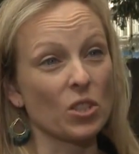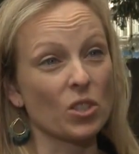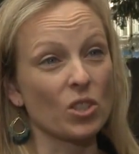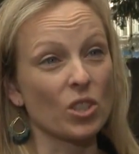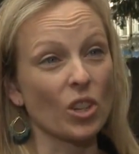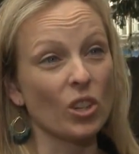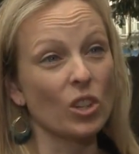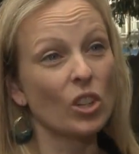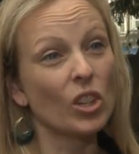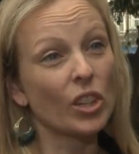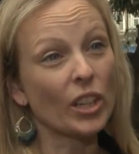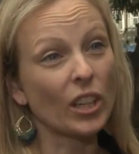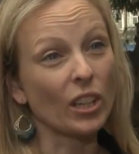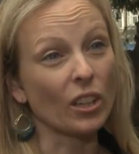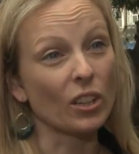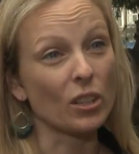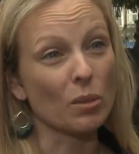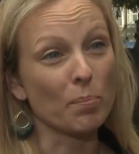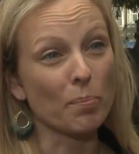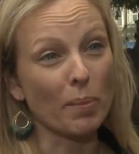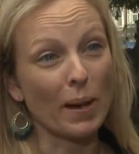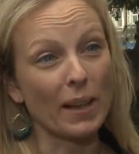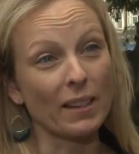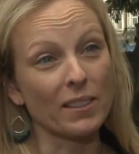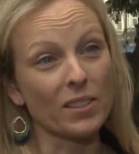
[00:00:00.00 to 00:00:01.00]
So looking at the
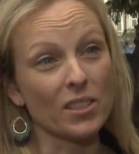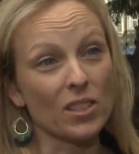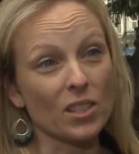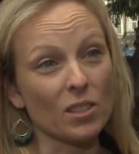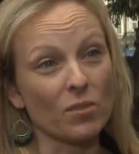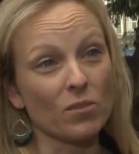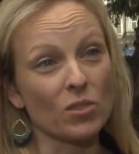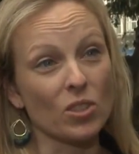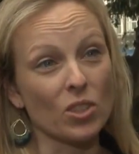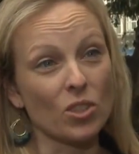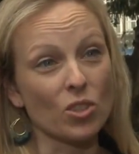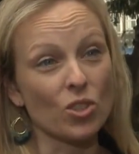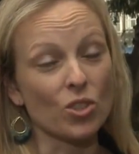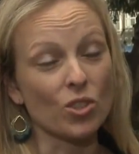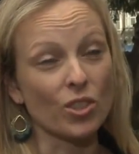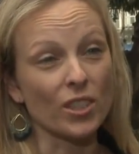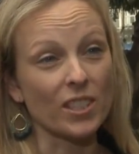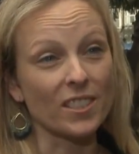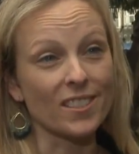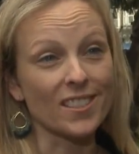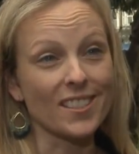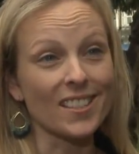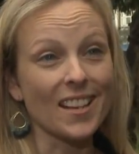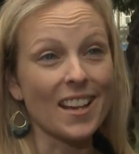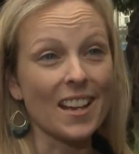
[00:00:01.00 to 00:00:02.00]
balance of
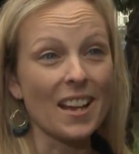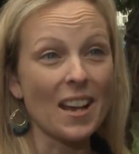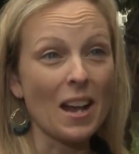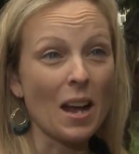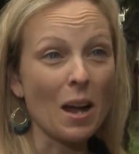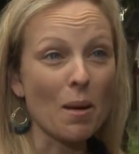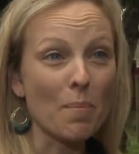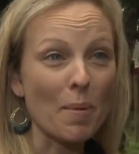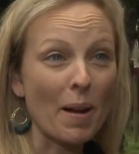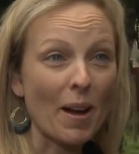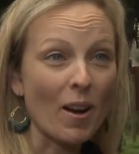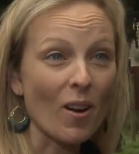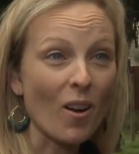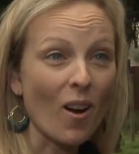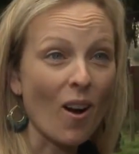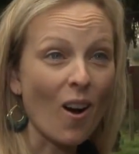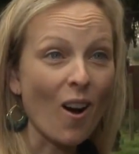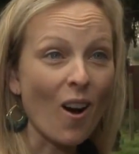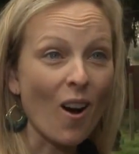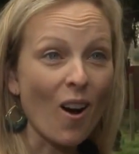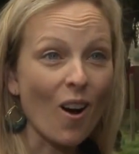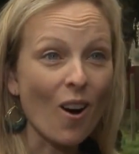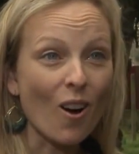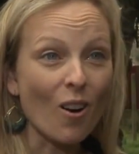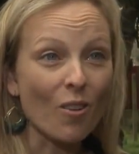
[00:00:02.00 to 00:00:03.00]
nutrients, about
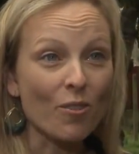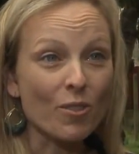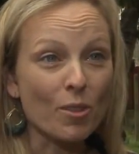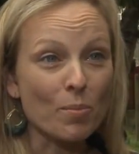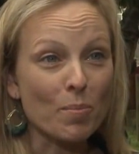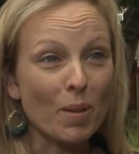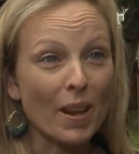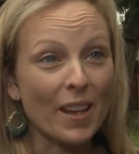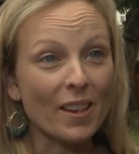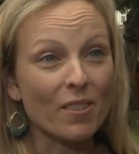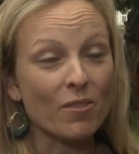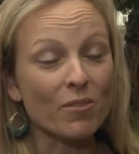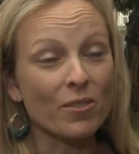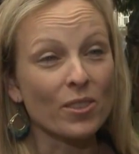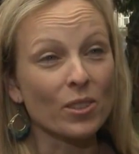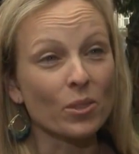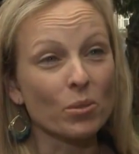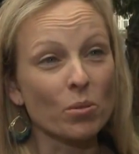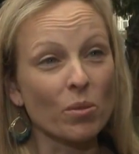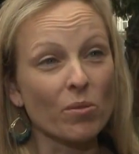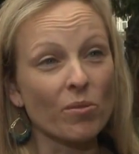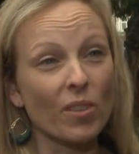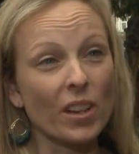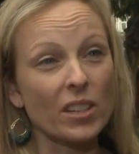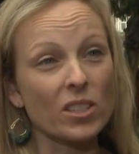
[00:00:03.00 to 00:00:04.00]
half the plate filled
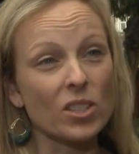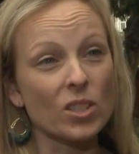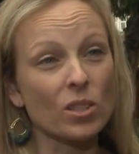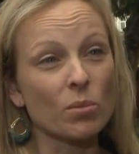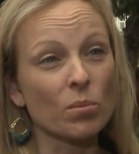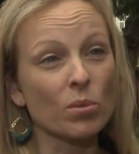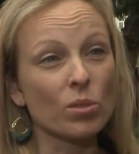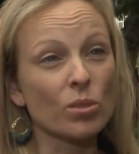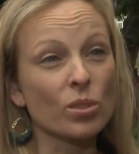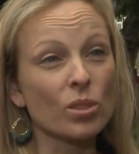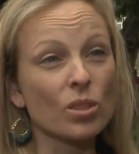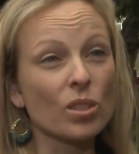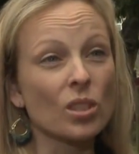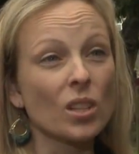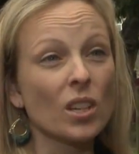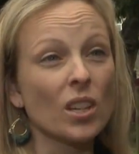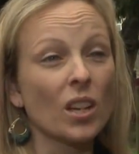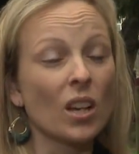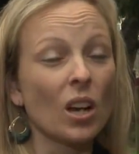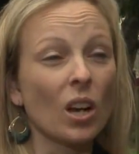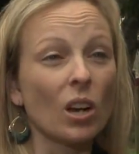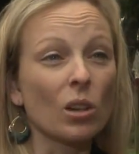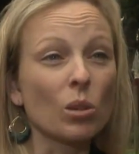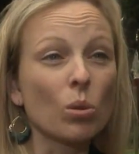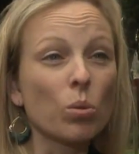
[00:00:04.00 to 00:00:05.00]
with vegetables,
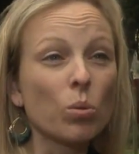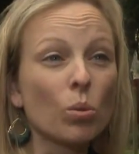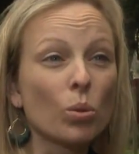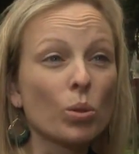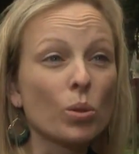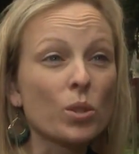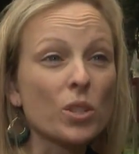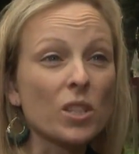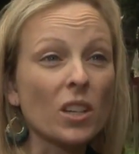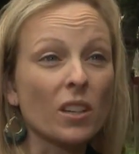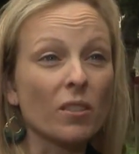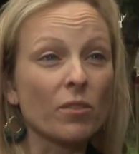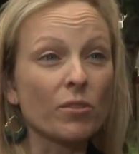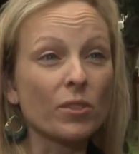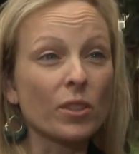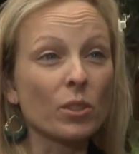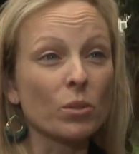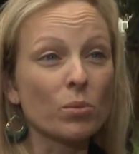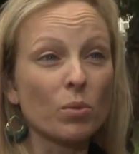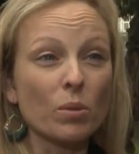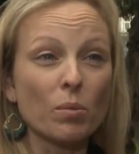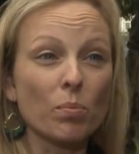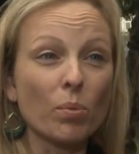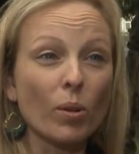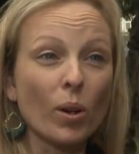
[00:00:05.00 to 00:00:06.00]
a quarter
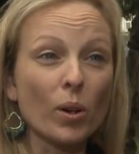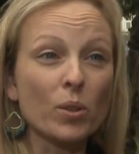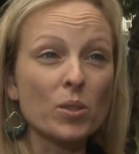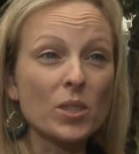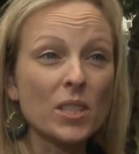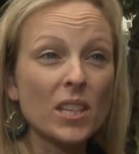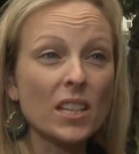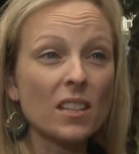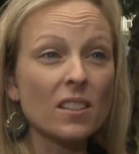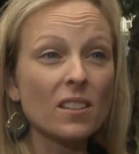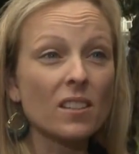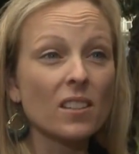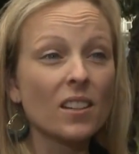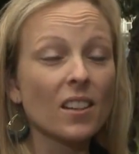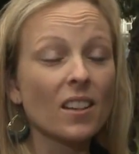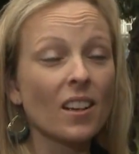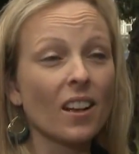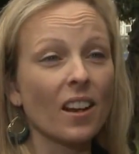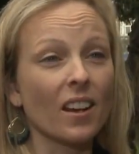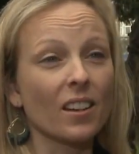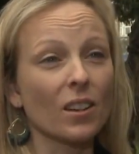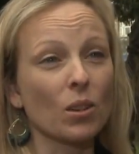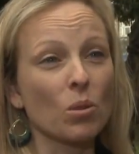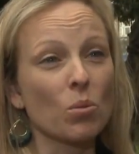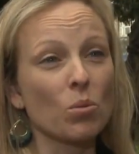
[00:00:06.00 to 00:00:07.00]
filled with protein,
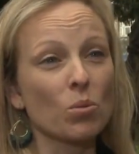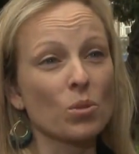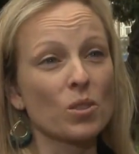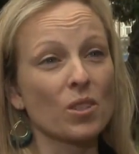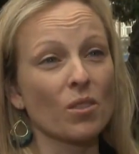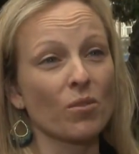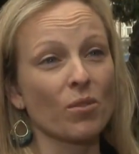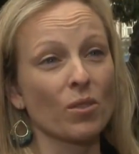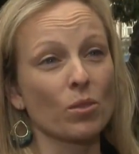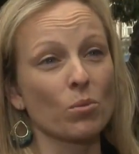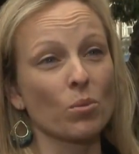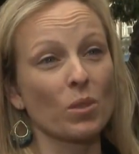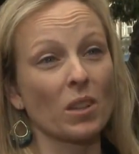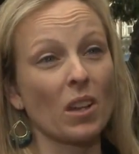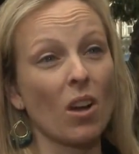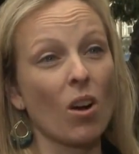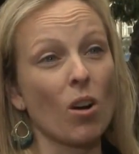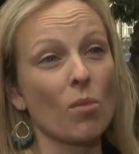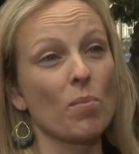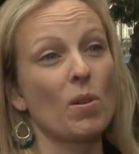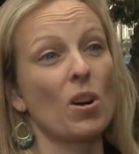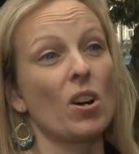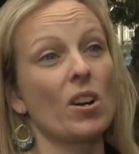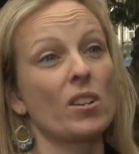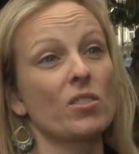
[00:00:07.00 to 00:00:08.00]
and a quarter filled with
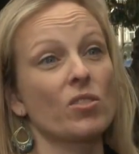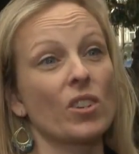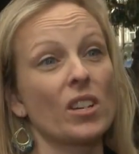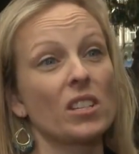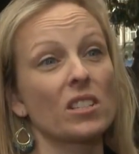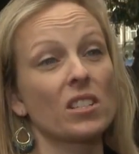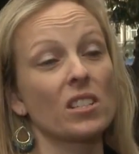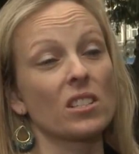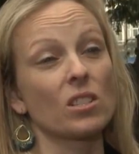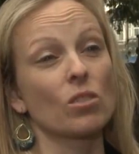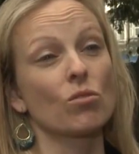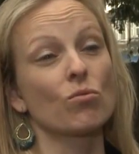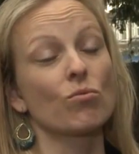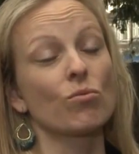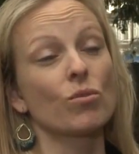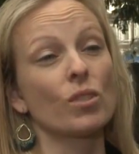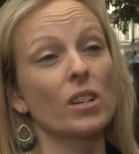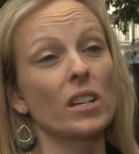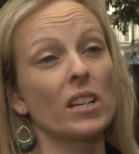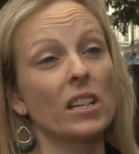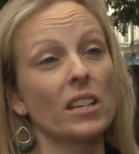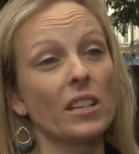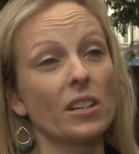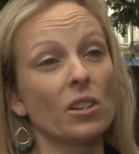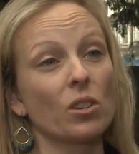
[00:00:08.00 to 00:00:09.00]
carbohydrates. It's a
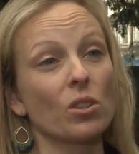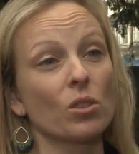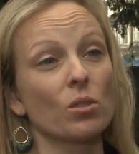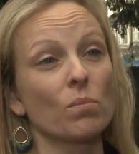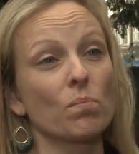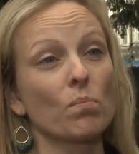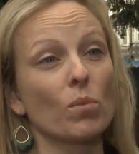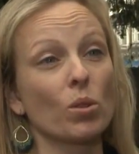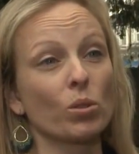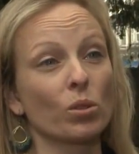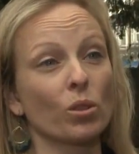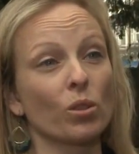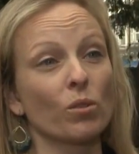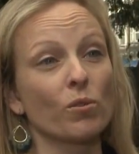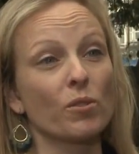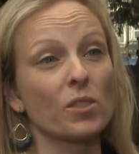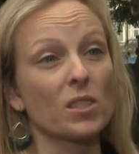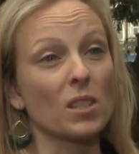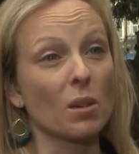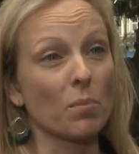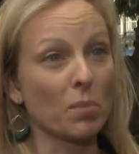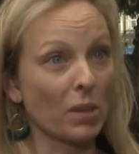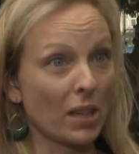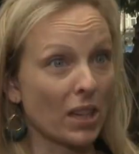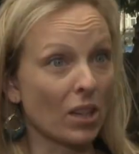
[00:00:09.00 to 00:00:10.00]
really good model for
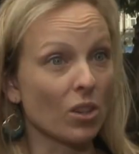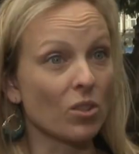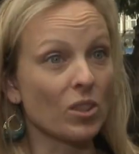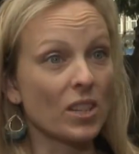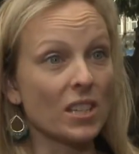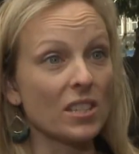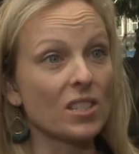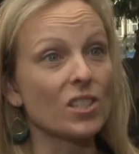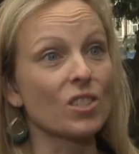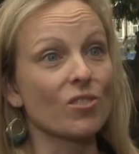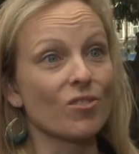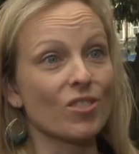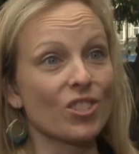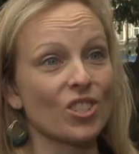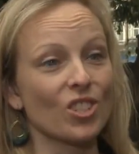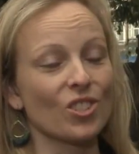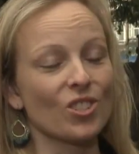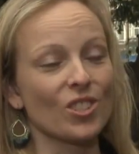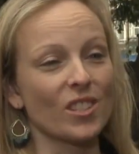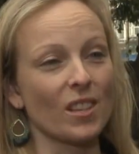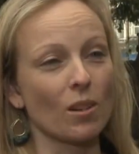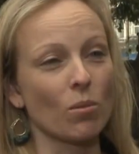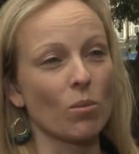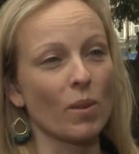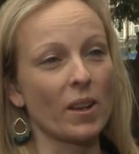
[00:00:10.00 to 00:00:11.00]
somebody who needs to reduce
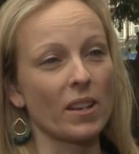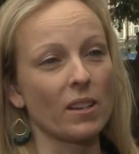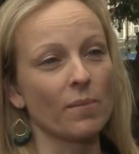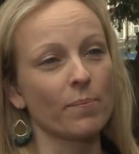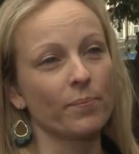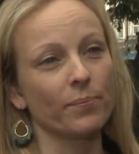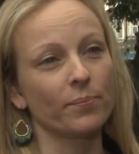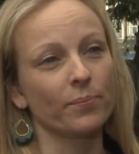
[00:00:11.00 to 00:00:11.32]
their weight.